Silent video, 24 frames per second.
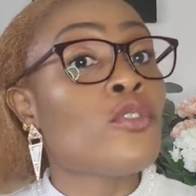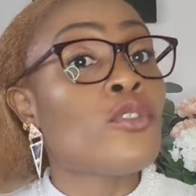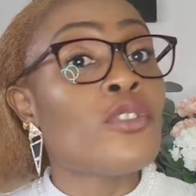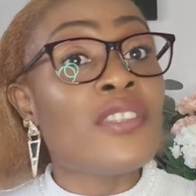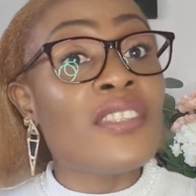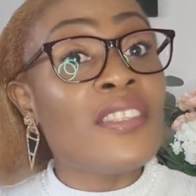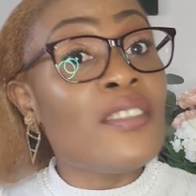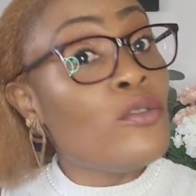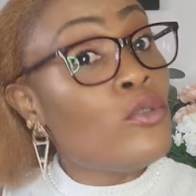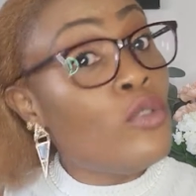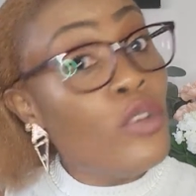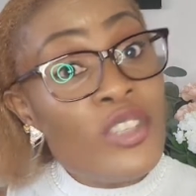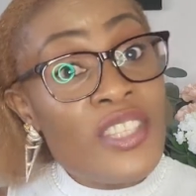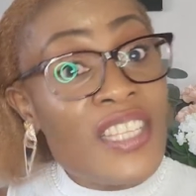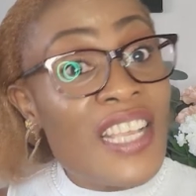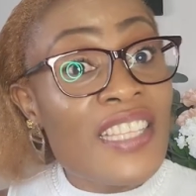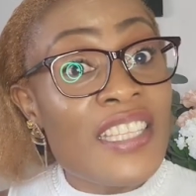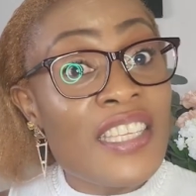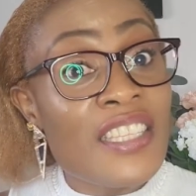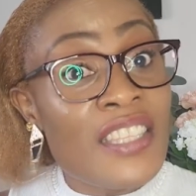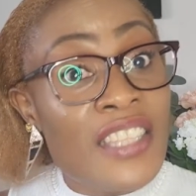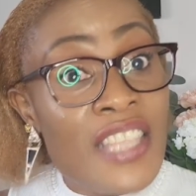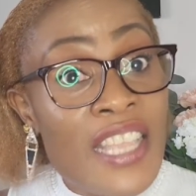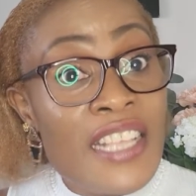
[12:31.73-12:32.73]
Those are
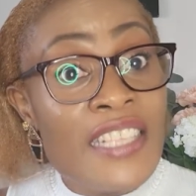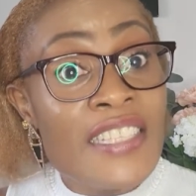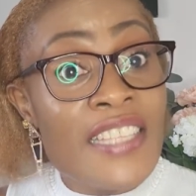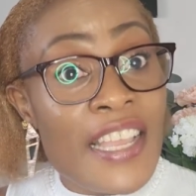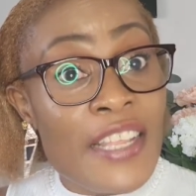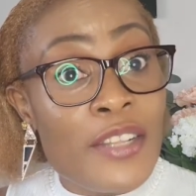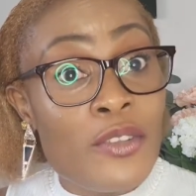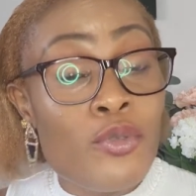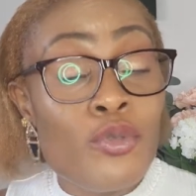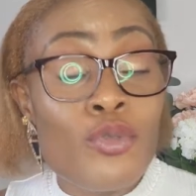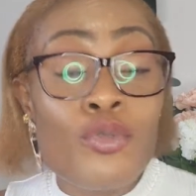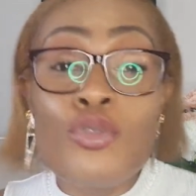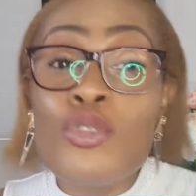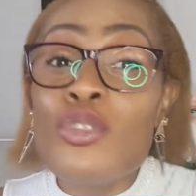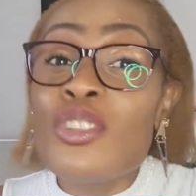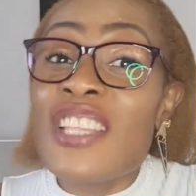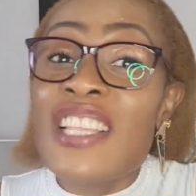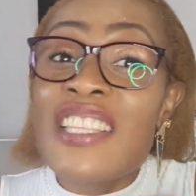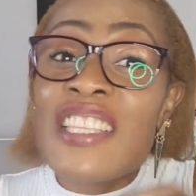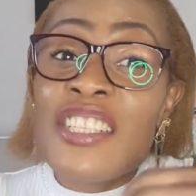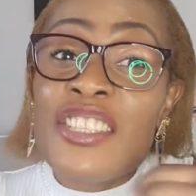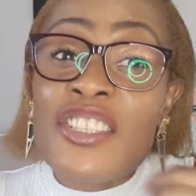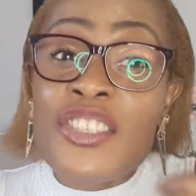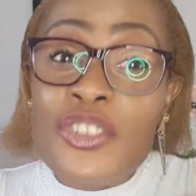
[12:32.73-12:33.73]
the things I do. Those
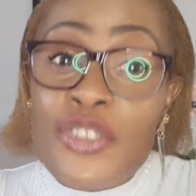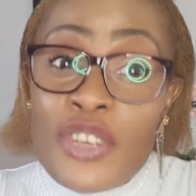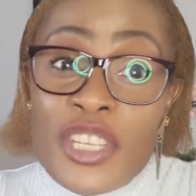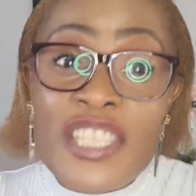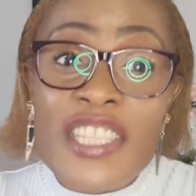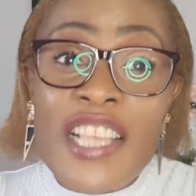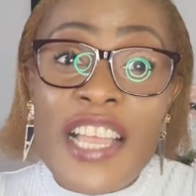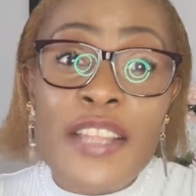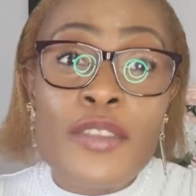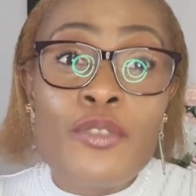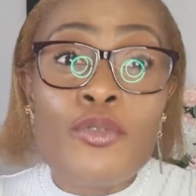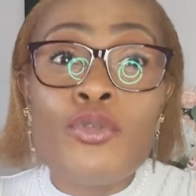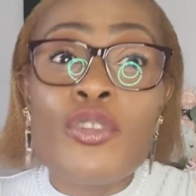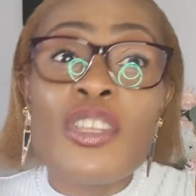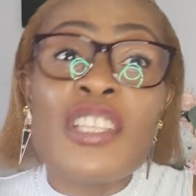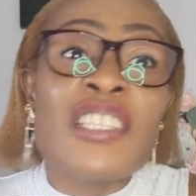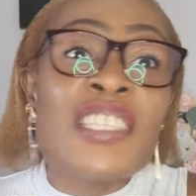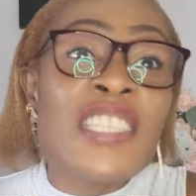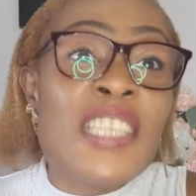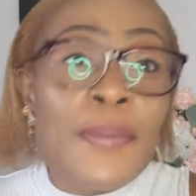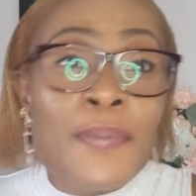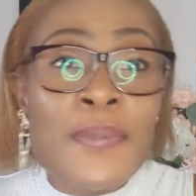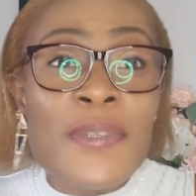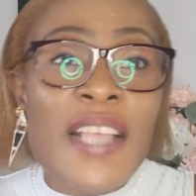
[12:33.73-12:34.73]
are the tricks I do, the
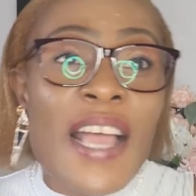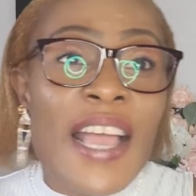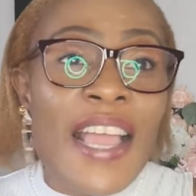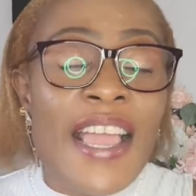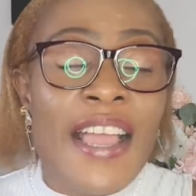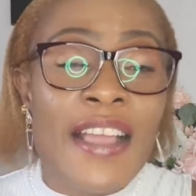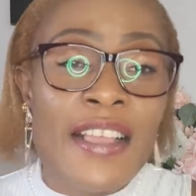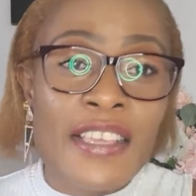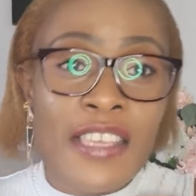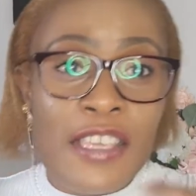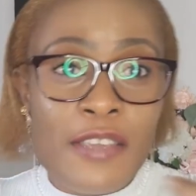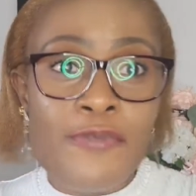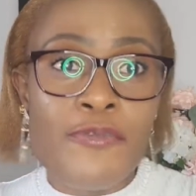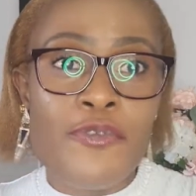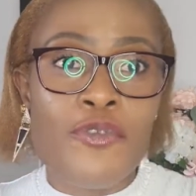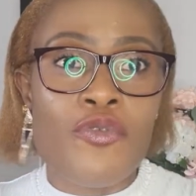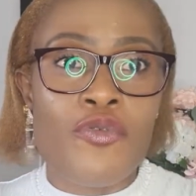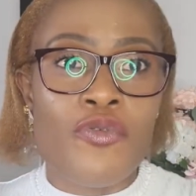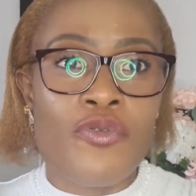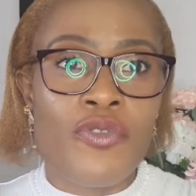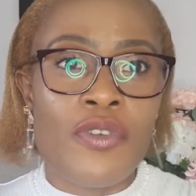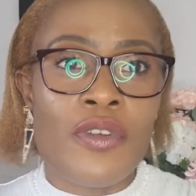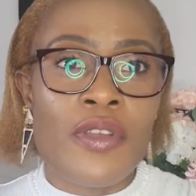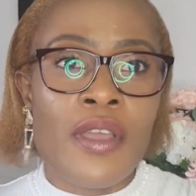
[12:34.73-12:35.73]
tips I can give
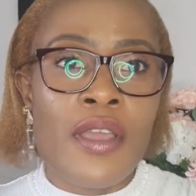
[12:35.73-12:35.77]
you.